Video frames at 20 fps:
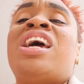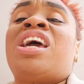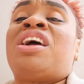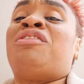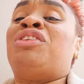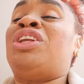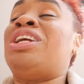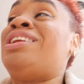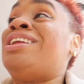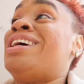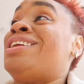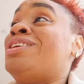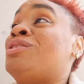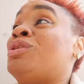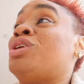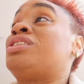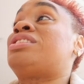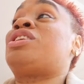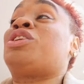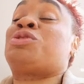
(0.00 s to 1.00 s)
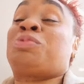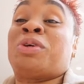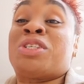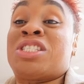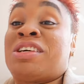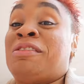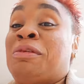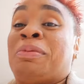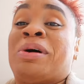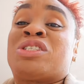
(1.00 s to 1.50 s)
Even the lady was supposed
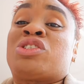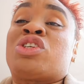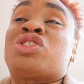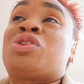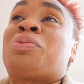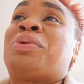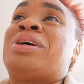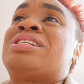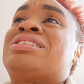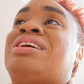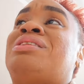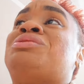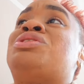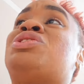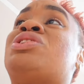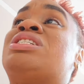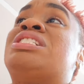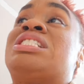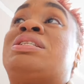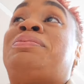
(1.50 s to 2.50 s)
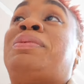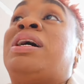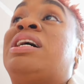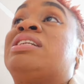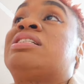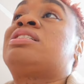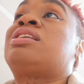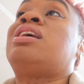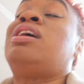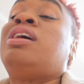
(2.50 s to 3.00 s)
to get a pass was surprised that which one is
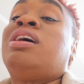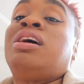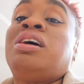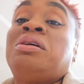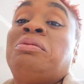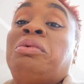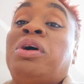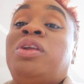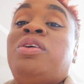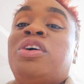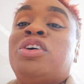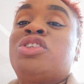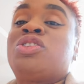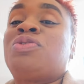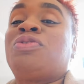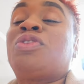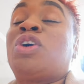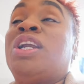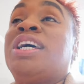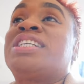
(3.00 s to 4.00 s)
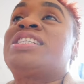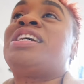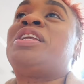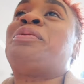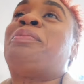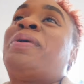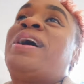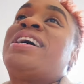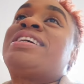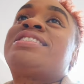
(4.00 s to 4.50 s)
pass when we collected the
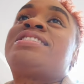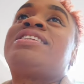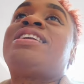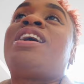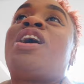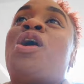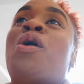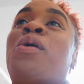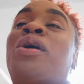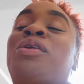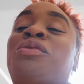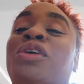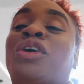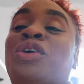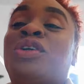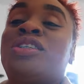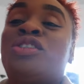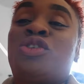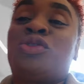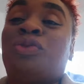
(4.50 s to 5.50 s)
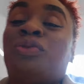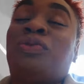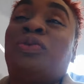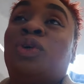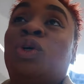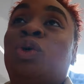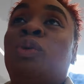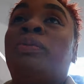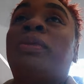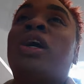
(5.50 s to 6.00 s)
pass now and we're going to
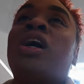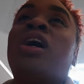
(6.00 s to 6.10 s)
film,